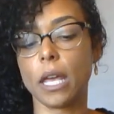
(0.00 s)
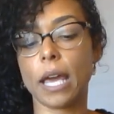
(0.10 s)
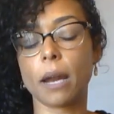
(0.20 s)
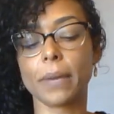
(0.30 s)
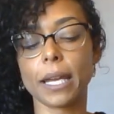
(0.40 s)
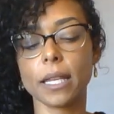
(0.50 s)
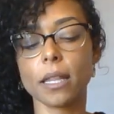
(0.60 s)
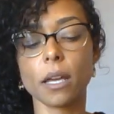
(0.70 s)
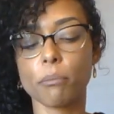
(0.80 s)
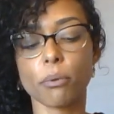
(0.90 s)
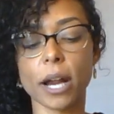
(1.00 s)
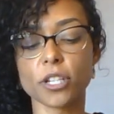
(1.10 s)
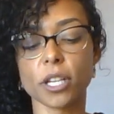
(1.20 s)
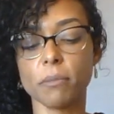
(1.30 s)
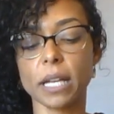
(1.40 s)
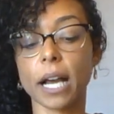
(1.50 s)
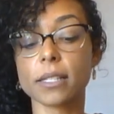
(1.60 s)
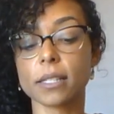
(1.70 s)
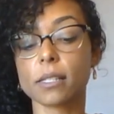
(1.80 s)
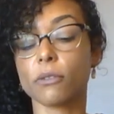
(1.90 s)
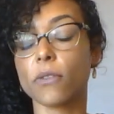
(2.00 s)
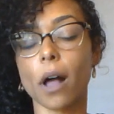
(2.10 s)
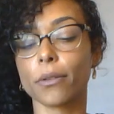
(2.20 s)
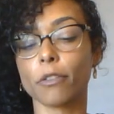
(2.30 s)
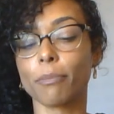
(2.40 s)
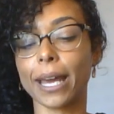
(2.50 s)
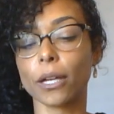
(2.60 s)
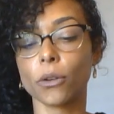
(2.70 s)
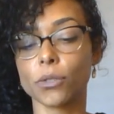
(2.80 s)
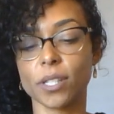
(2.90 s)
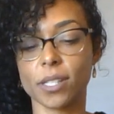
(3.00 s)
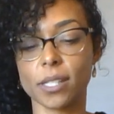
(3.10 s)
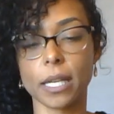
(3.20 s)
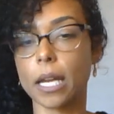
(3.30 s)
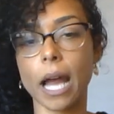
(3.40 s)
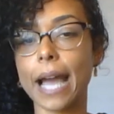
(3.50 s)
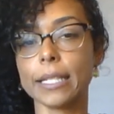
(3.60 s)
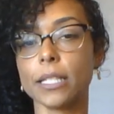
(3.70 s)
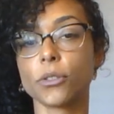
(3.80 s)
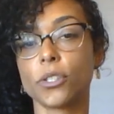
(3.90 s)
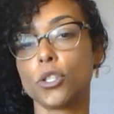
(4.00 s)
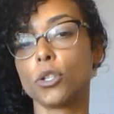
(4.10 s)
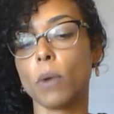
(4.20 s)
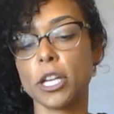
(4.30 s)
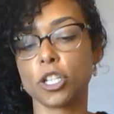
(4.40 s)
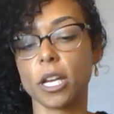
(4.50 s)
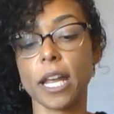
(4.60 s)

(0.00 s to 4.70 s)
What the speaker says: And I'm getting the impression, because it's the Father of Pentacles, this isn't an ideal situation.